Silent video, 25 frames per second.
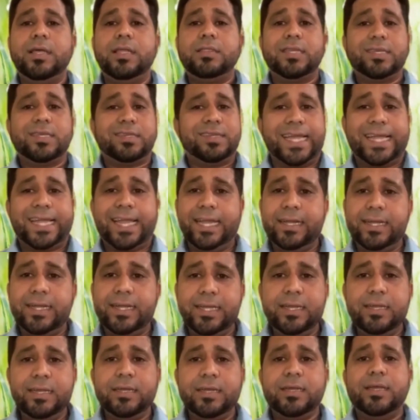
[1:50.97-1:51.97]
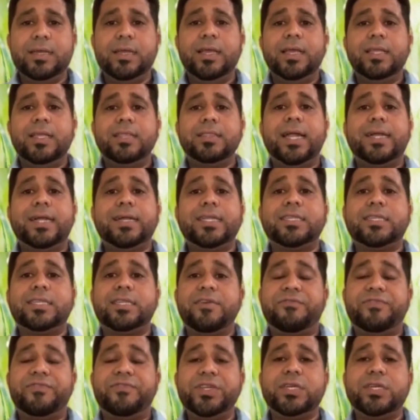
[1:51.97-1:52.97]
The second D, that is
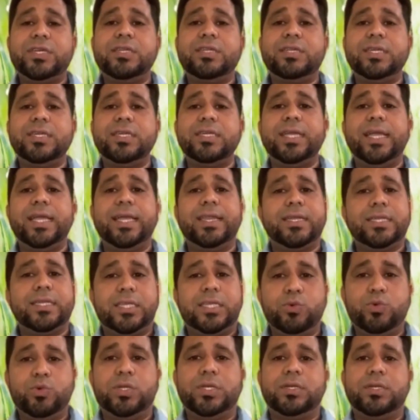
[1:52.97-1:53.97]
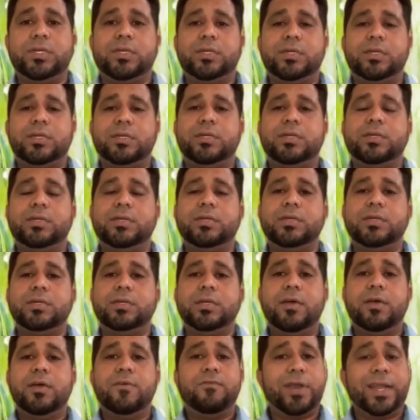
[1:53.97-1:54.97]
deficiency in a duty.
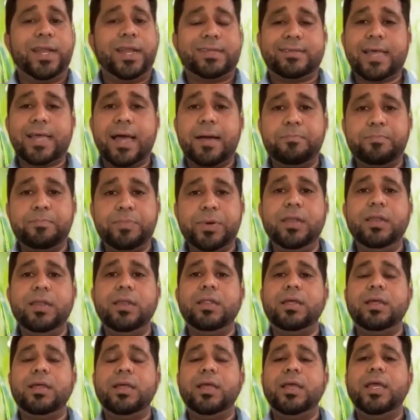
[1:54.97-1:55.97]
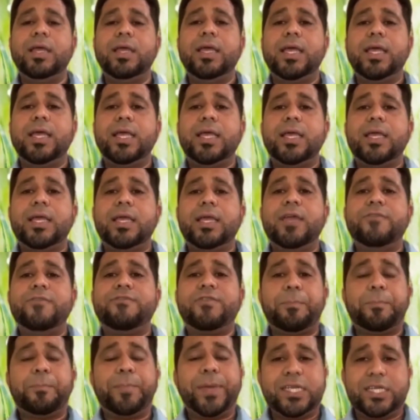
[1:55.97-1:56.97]
For example, if
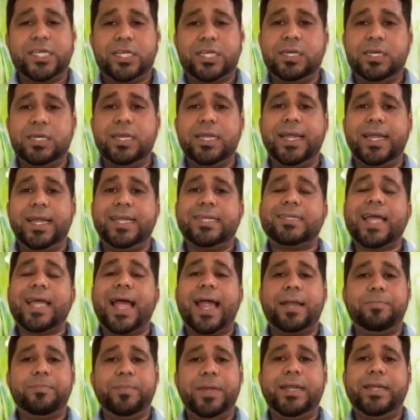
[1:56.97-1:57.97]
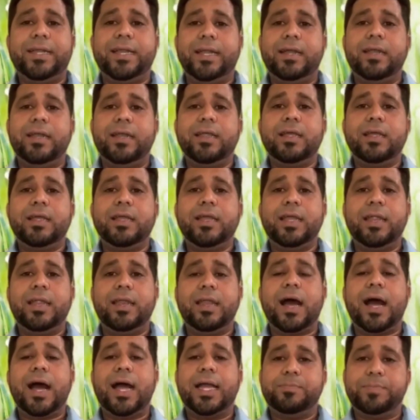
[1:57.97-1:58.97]
a patient gets admitted in
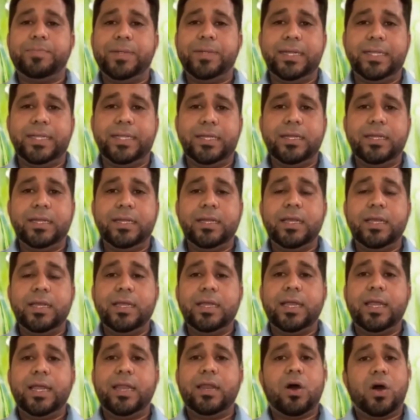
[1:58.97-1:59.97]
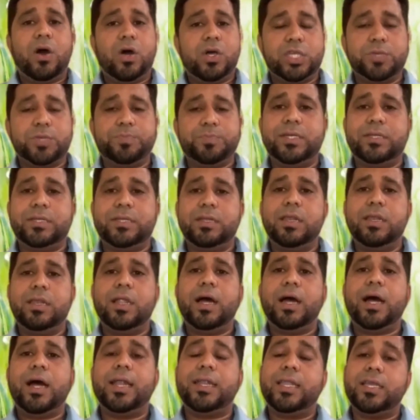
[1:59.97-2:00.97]
an IPD in a hospital
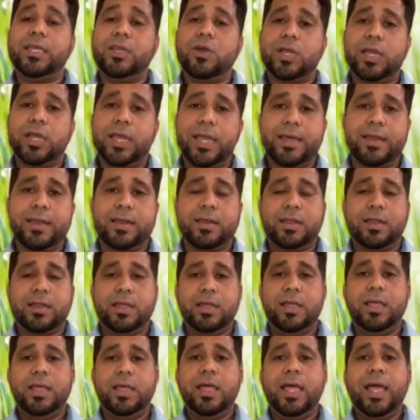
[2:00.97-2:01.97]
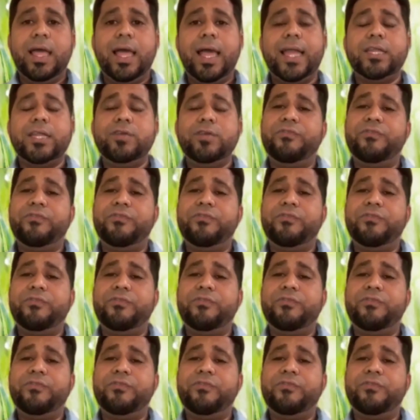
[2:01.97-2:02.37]
under your care and you